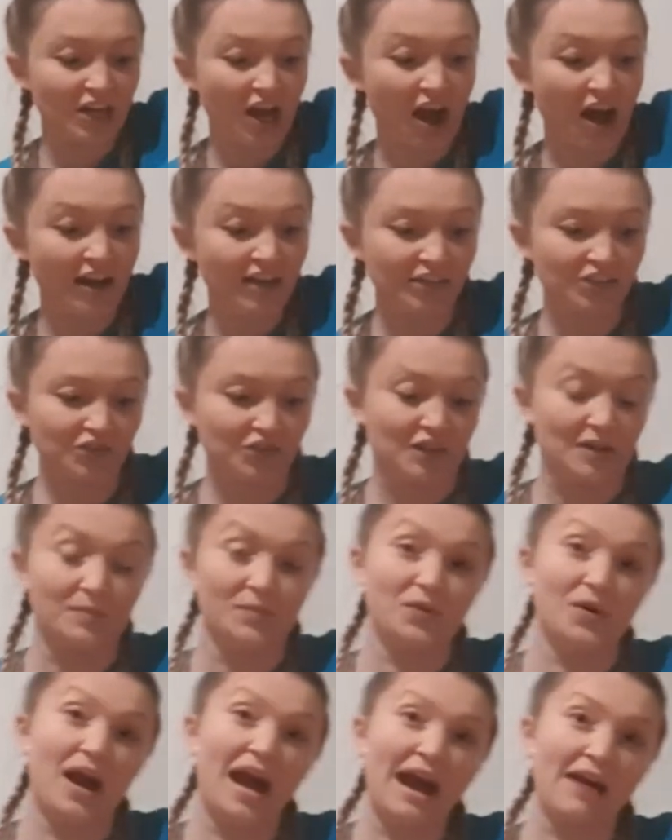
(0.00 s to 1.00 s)
ice cream
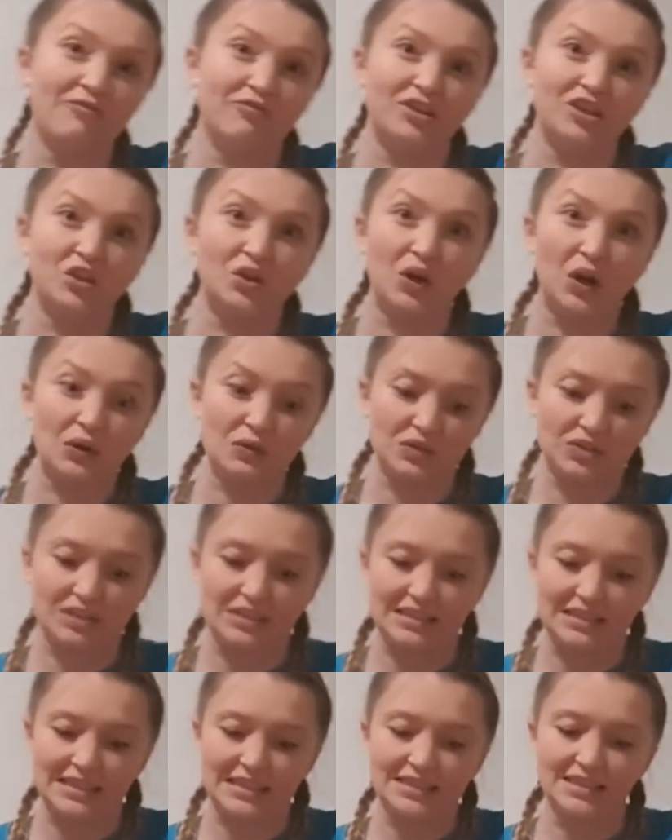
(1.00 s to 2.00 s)
you have when you go to the
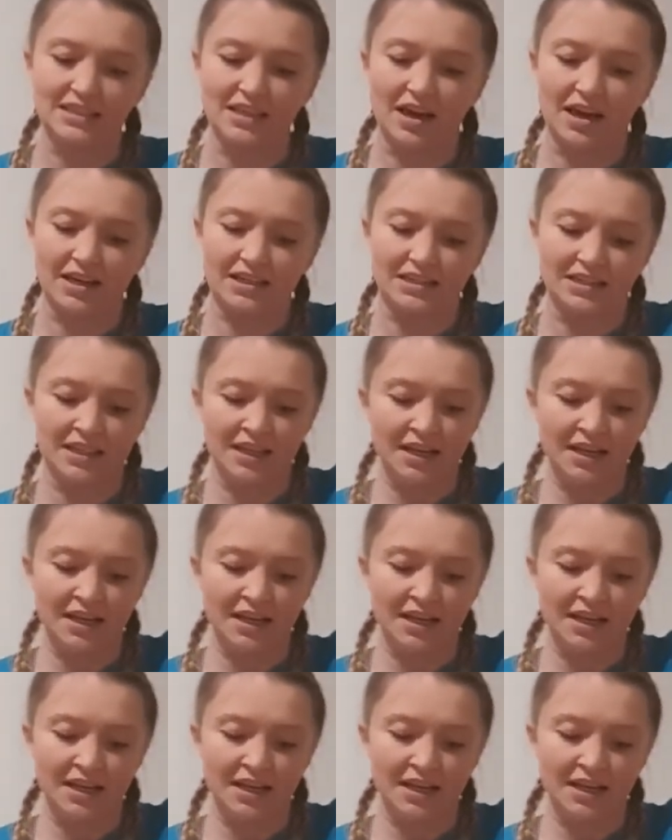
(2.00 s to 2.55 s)
seaside?